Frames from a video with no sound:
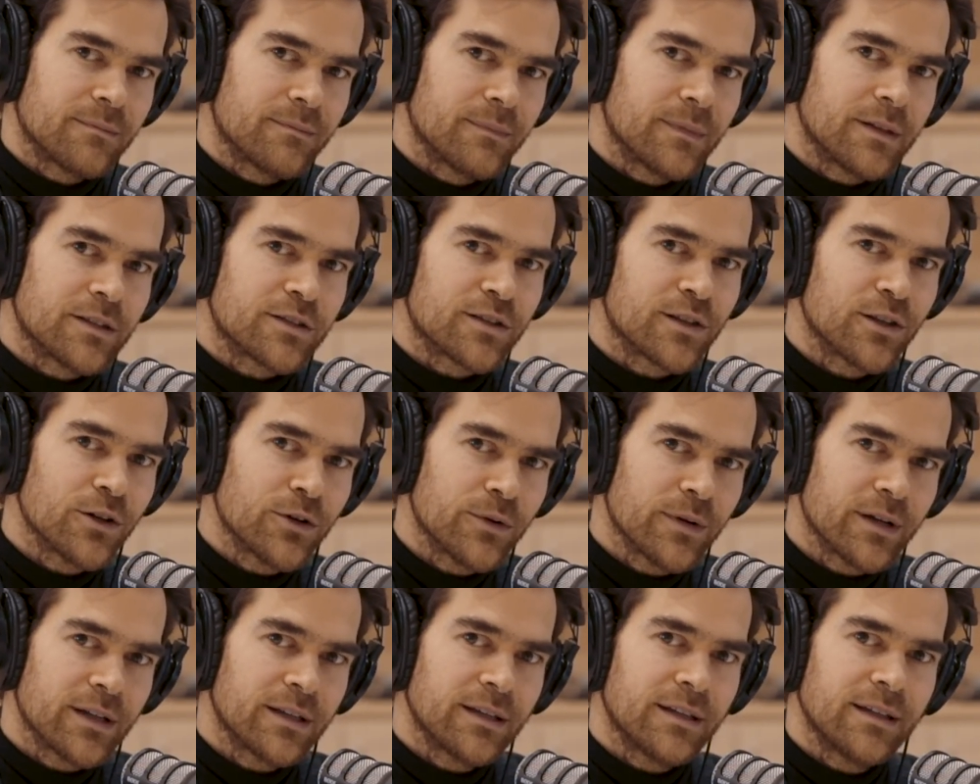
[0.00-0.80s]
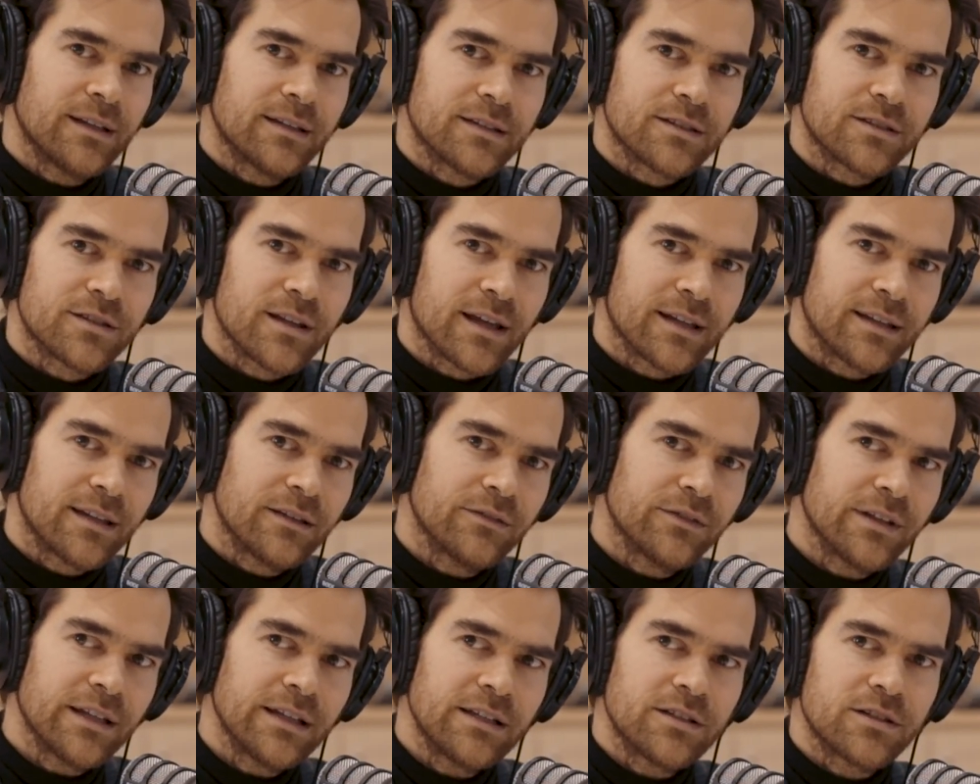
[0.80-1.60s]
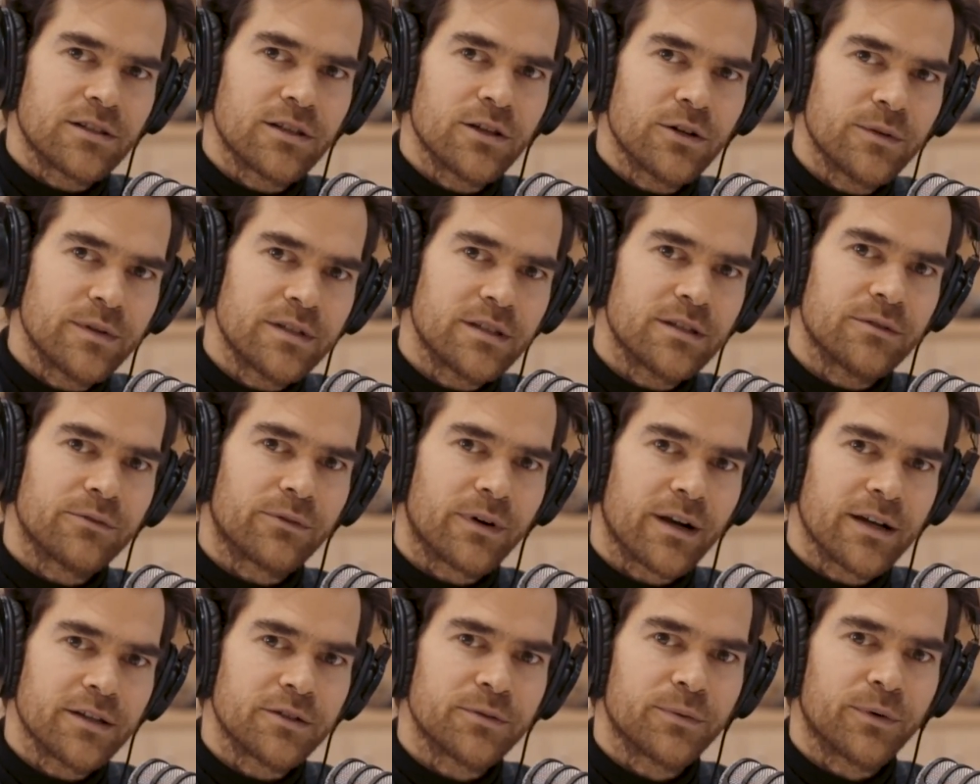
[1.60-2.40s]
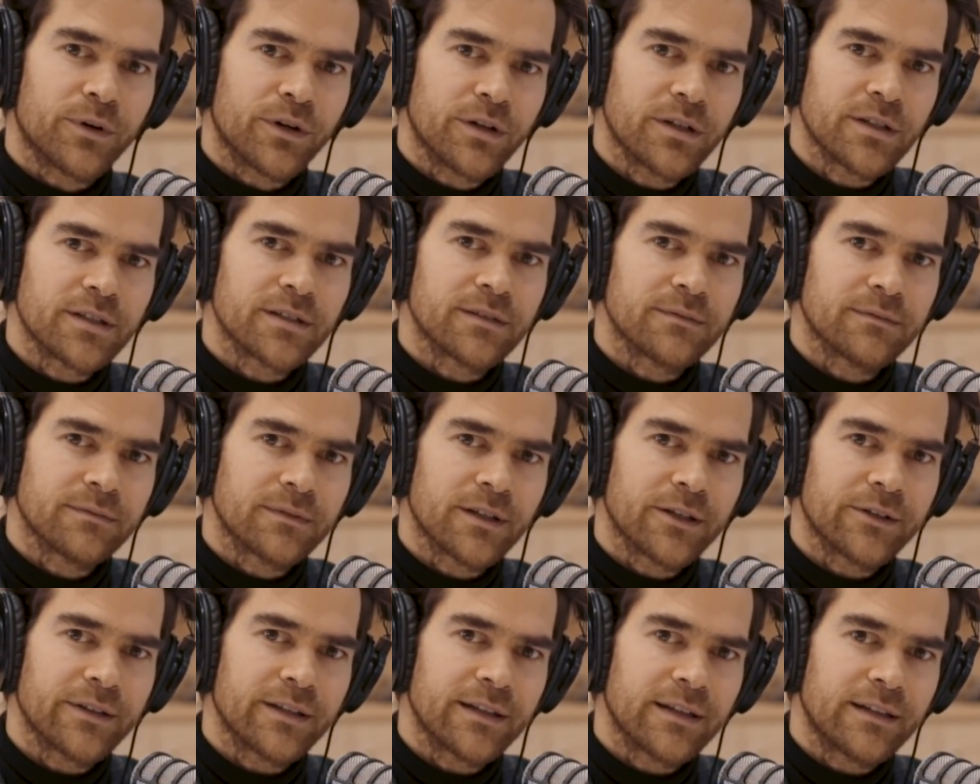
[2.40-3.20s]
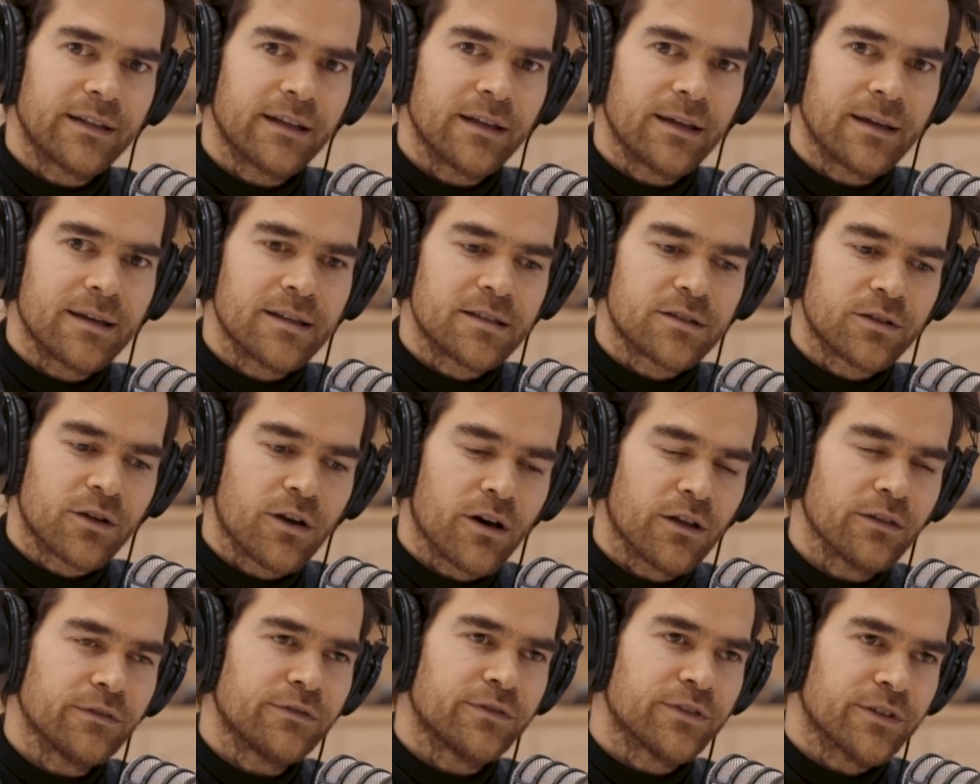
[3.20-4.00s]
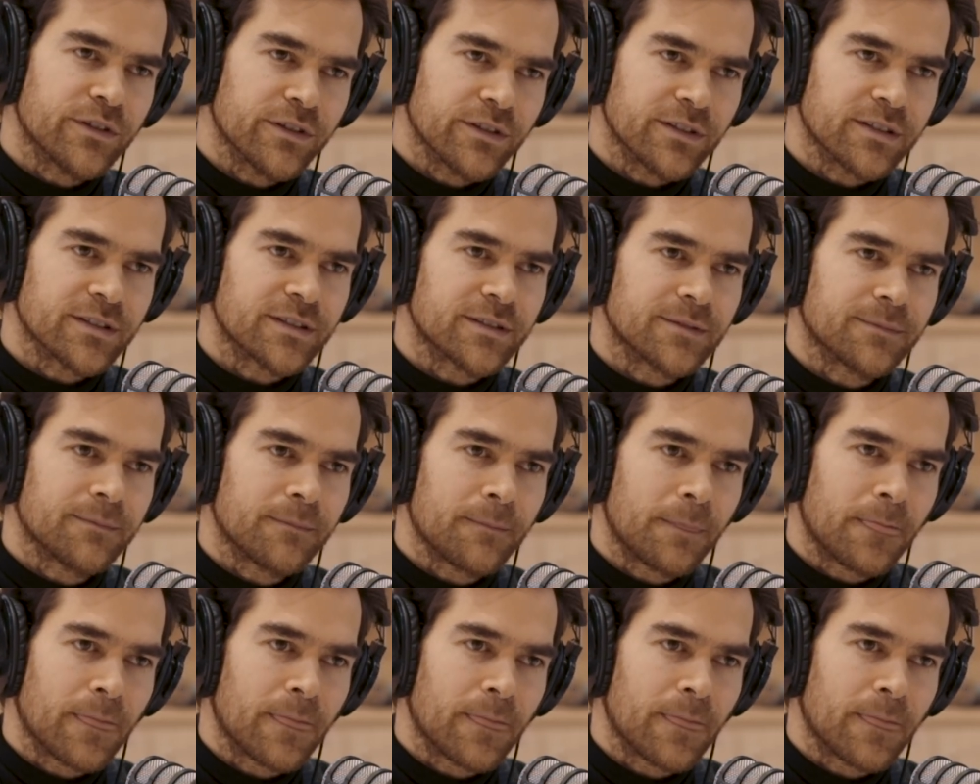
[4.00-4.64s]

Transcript: Slow indeed. I don't think slow is the right word. Now that I think, it's confidence.